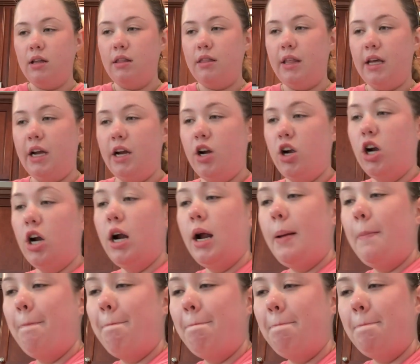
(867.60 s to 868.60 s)

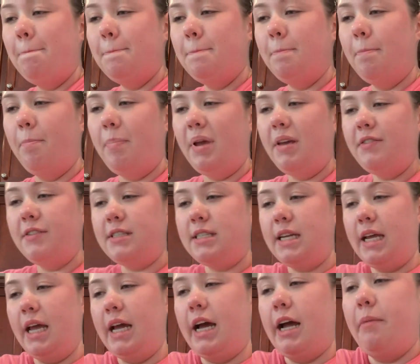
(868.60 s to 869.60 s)
They're
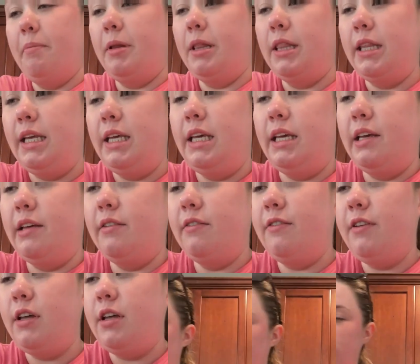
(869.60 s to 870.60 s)
beefsteak, I believe.
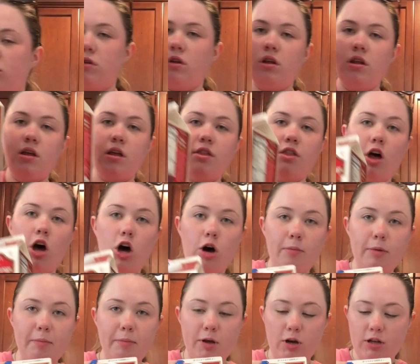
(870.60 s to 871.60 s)
The
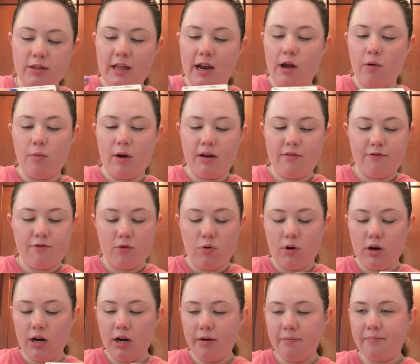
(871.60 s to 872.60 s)
almond milk that I went
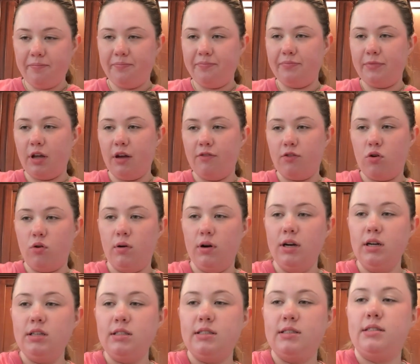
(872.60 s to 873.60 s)
for, of
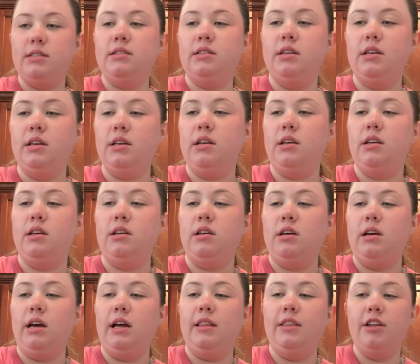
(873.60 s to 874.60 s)
course.
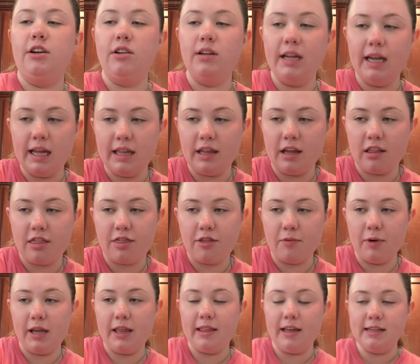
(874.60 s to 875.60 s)
I literally had like
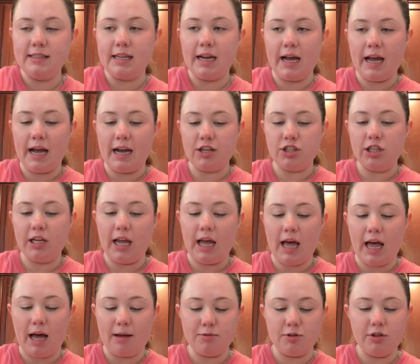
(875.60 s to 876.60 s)
three things that I actually
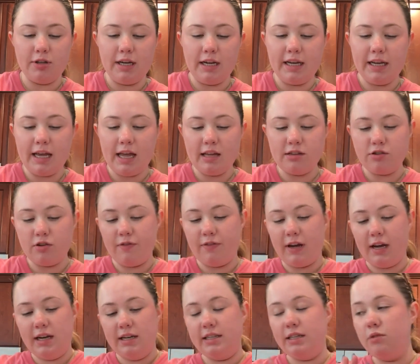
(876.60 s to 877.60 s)
absolutely had to get. So if
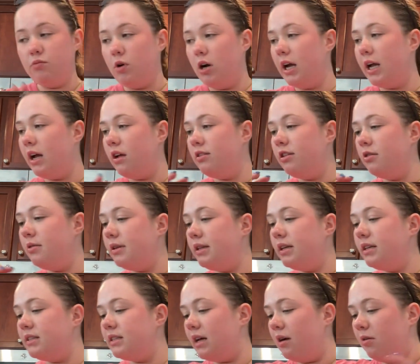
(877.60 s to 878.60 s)
I didn't walk out there with
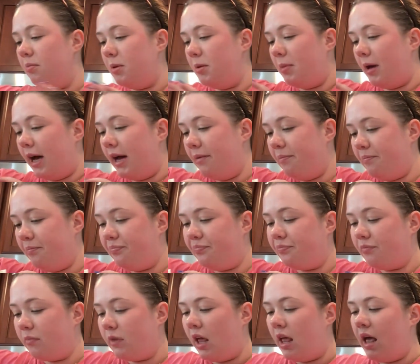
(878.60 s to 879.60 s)
this, that would be bad.
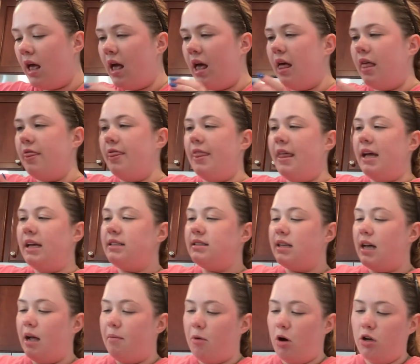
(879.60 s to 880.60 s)
This,
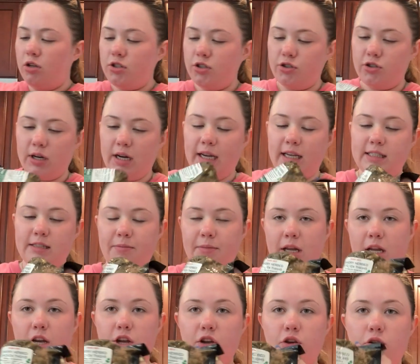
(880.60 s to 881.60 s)
I'm also trying
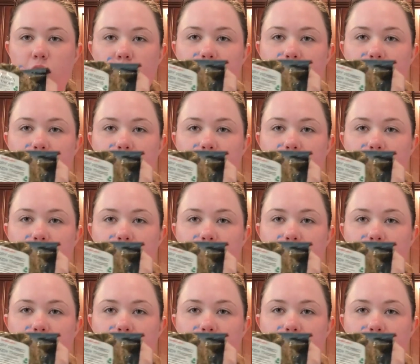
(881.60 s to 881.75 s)
something new.